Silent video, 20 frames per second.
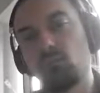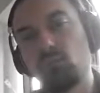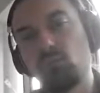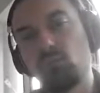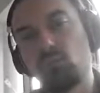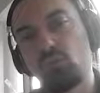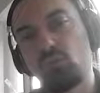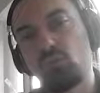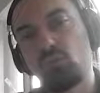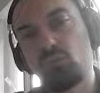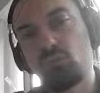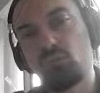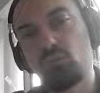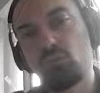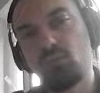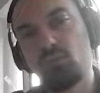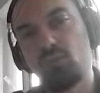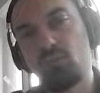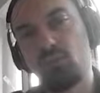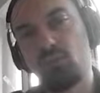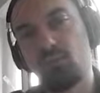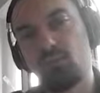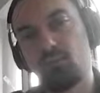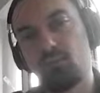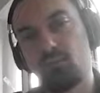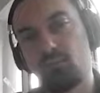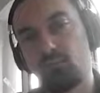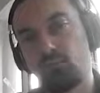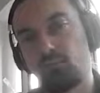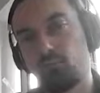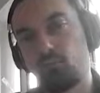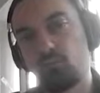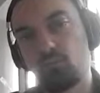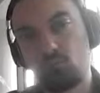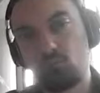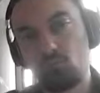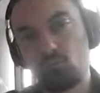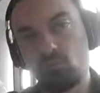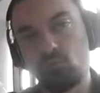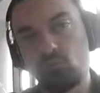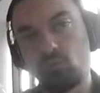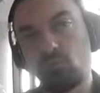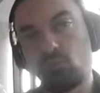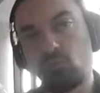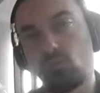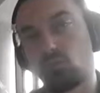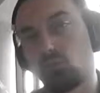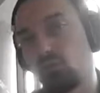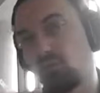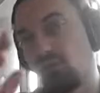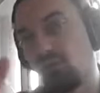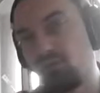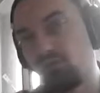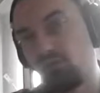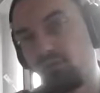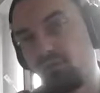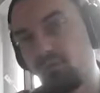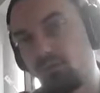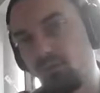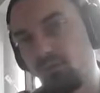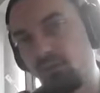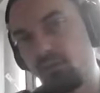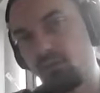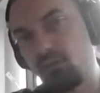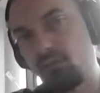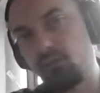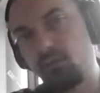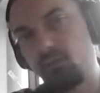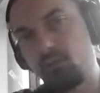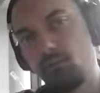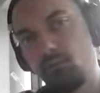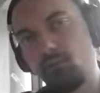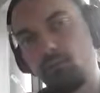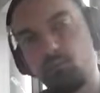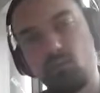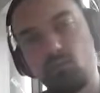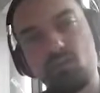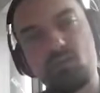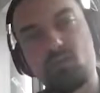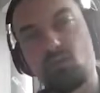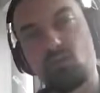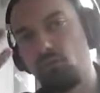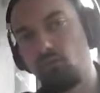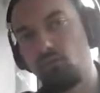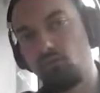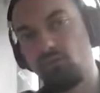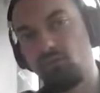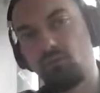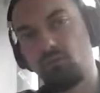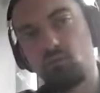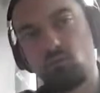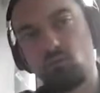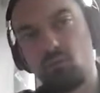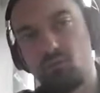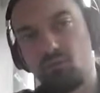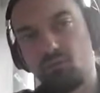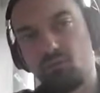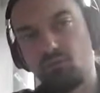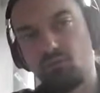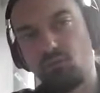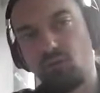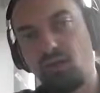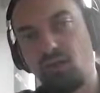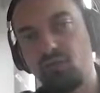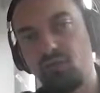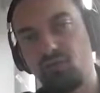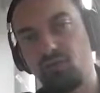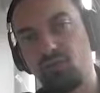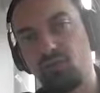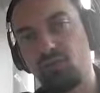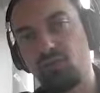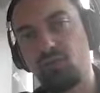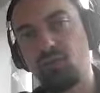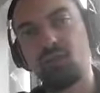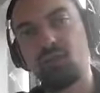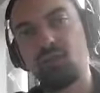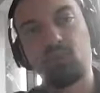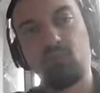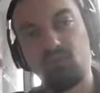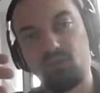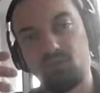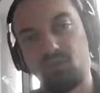to graph theory. We solve the tools of graph theory. We